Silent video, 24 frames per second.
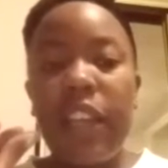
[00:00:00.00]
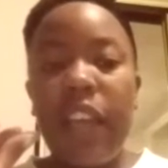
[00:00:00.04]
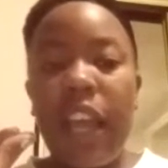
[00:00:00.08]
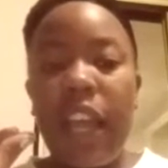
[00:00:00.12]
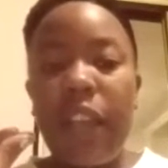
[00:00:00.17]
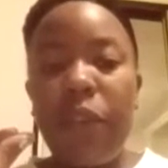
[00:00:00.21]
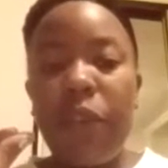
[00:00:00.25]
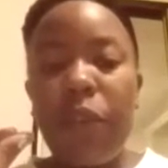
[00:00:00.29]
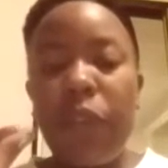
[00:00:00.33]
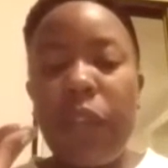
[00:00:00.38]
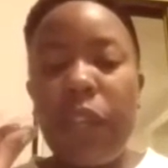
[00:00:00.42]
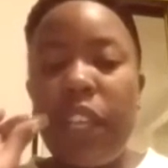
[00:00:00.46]

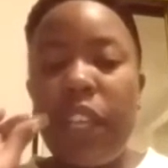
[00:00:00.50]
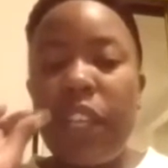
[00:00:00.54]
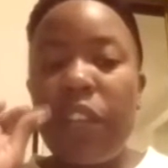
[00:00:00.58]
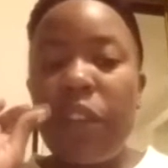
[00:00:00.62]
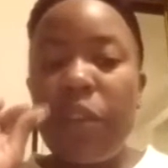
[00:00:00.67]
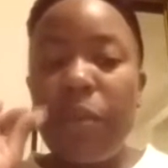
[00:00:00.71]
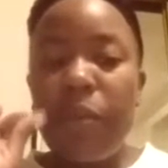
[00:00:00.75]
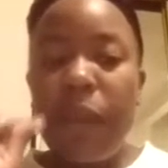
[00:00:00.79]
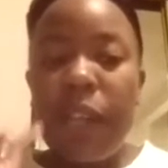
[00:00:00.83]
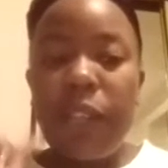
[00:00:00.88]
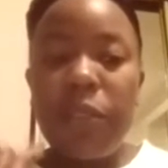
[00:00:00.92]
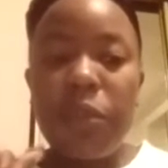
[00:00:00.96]
And when it
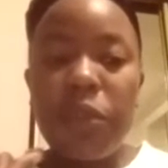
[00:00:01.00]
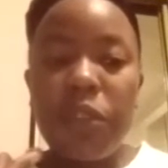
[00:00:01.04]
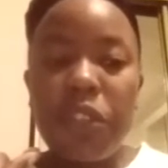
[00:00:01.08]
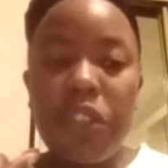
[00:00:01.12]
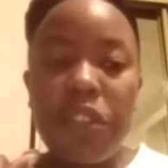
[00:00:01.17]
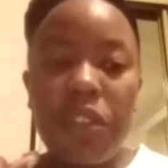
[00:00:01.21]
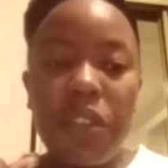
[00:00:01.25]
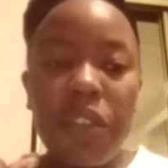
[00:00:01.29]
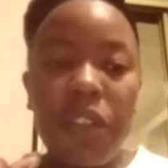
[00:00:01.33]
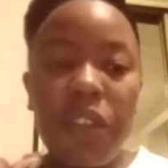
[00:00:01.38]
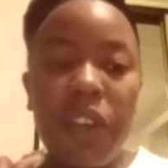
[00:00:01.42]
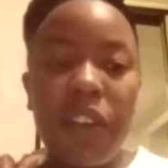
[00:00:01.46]
combines with
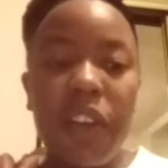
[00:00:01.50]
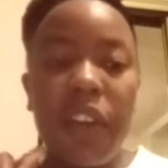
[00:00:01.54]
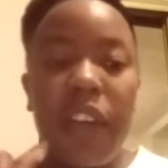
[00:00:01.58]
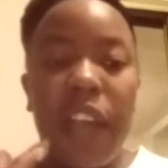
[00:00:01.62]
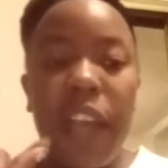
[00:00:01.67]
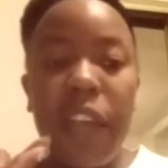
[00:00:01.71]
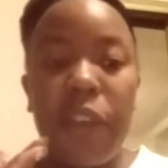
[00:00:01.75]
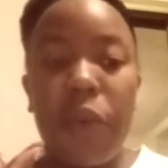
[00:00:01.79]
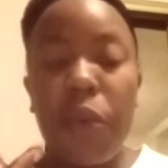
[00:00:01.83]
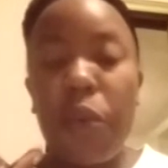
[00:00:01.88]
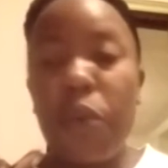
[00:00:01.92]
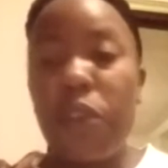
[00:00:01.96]
sugar
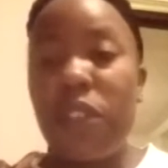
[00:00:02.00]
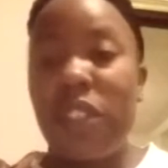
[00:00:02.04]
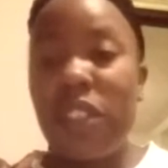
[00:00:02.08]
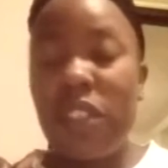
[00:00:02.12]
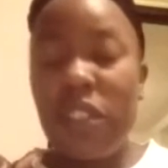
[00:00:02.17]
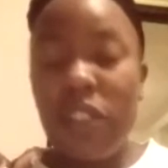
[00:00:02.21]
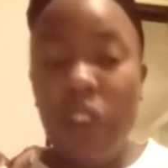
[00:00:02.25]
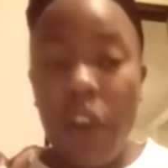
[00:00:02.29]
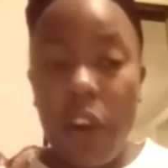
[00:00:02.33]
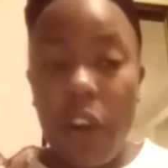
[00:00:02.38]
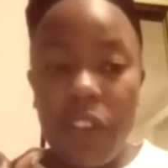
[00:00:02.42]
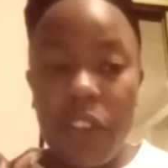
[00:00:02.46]
and or
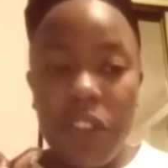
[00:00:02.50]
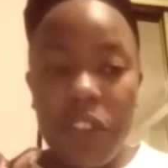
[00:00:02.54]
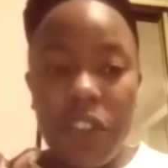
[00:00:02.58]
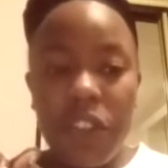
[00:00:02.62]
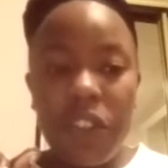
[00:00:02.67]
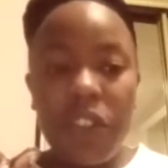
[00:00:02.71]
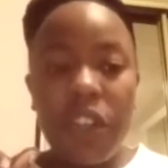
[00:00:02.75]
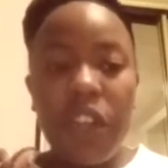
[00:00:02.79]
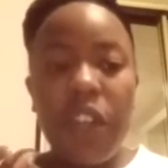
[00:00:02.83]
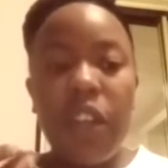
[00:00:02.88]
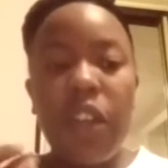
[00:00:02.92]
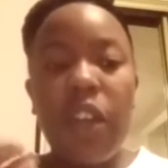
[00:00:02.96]

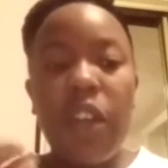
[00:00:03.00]
starch,